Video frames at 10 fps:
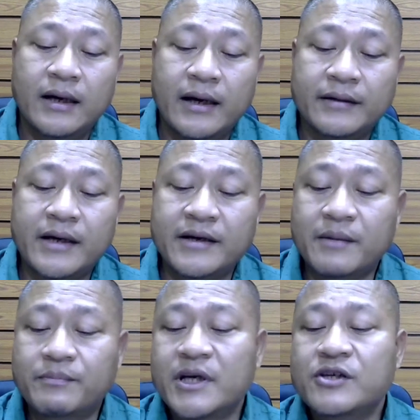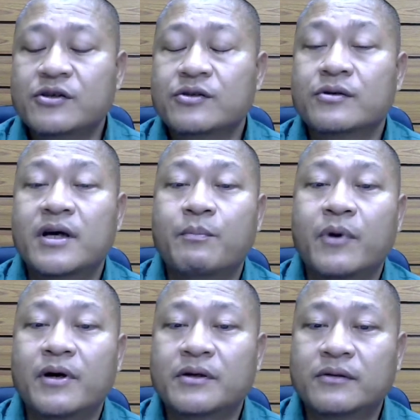an adaptation to that
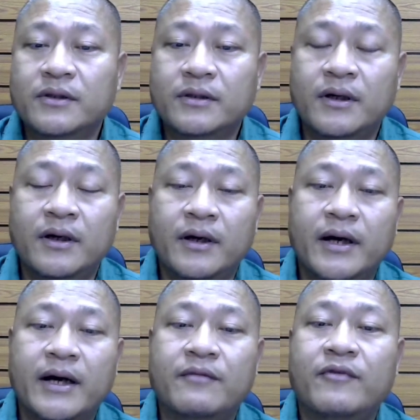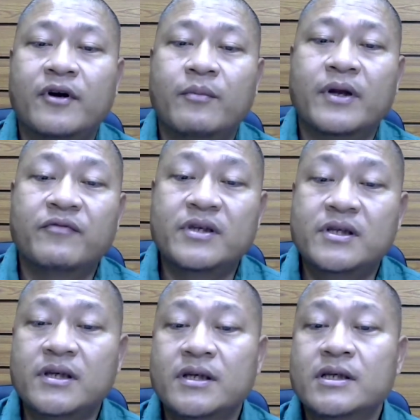particular environment,
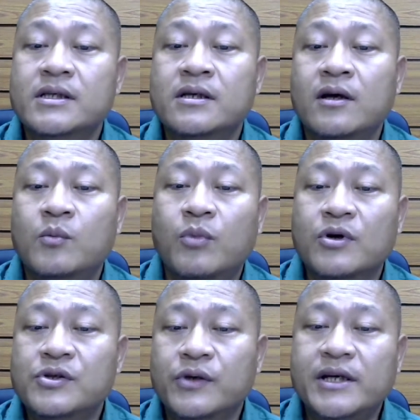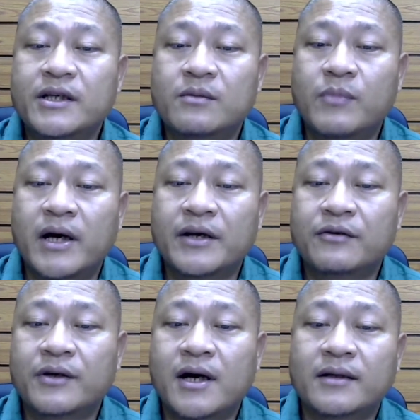which is postulated by
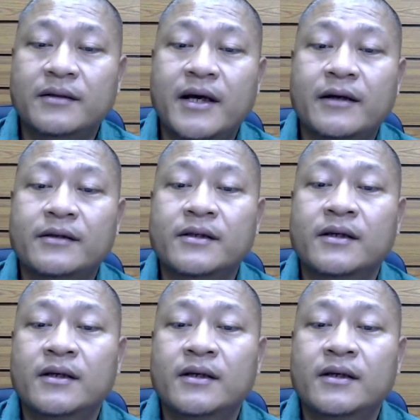none other than